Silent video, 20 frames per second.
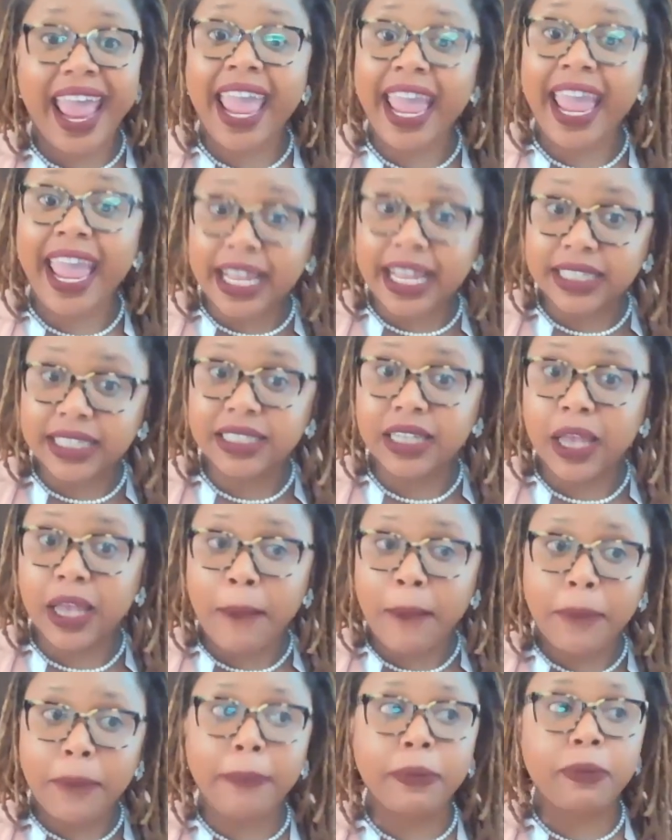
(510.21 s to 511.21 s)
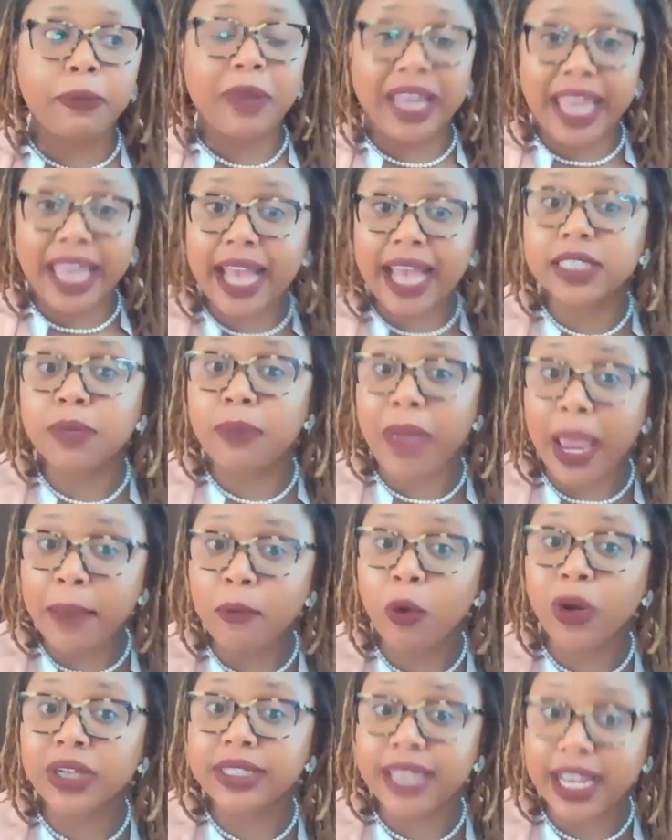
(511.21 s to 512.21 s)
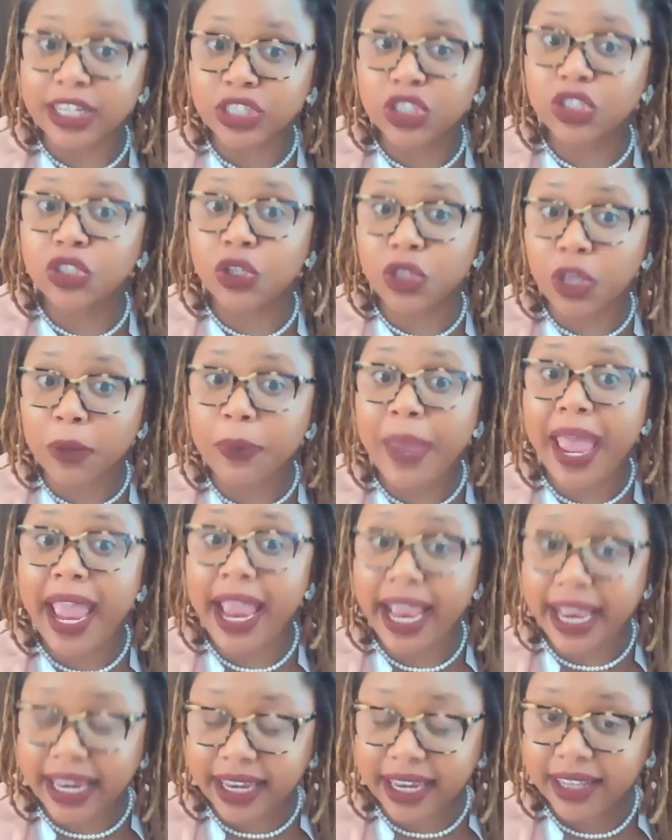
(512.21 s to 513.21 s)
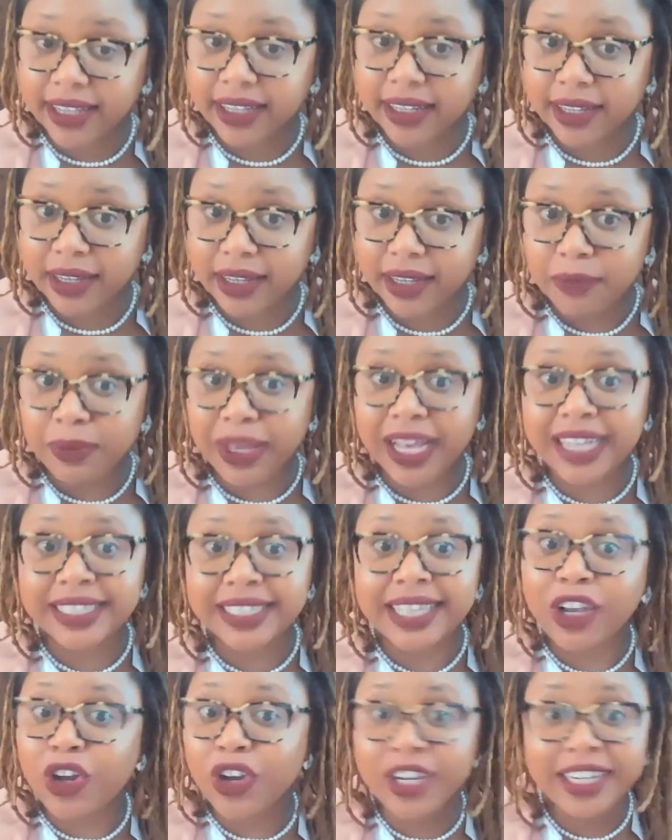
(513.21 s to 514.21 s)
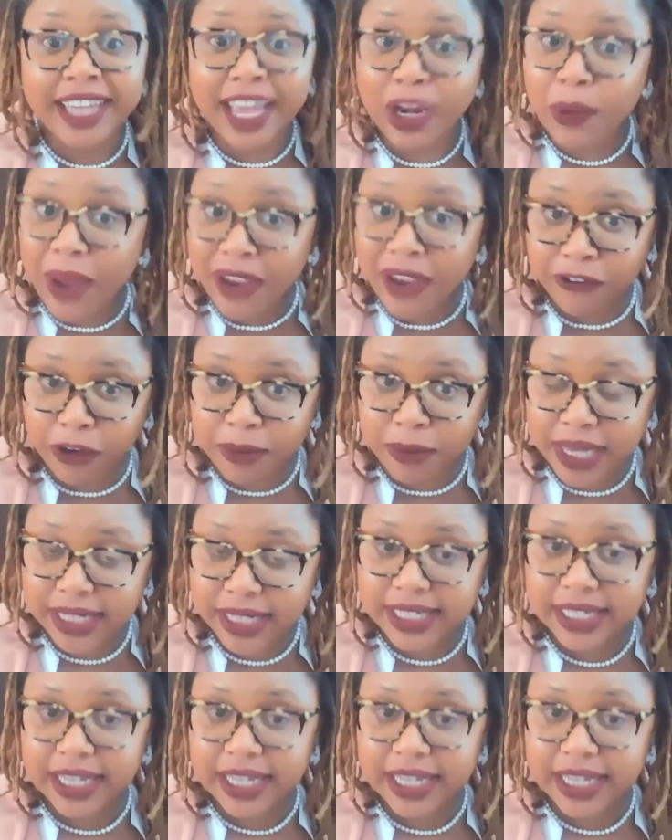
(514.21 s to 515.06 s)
And people began to pay more attention to their pain because they couldn't get away from it.